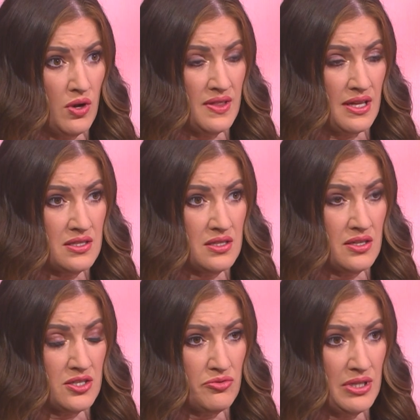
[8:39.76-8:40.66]
and
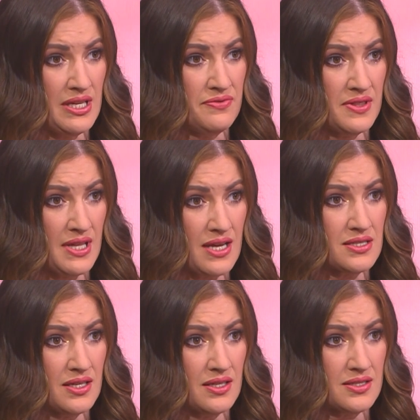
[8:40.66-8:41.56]
there's a relief in
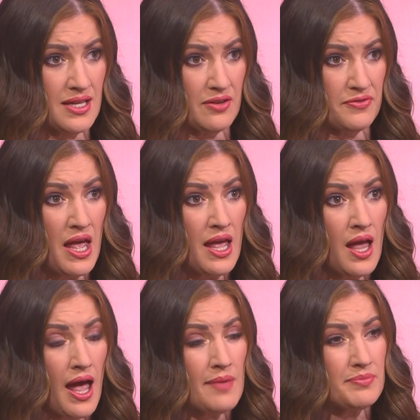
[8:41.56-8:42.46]
that in itself.
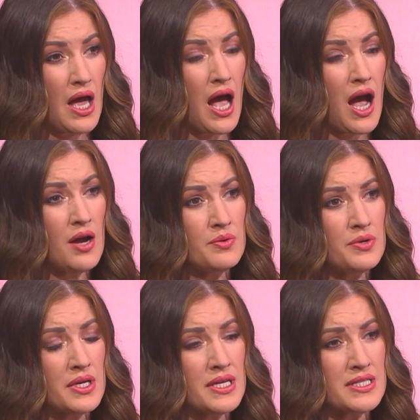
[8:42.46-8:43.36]
How
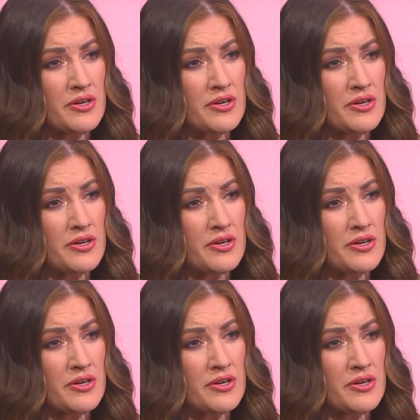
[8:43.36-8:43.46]
is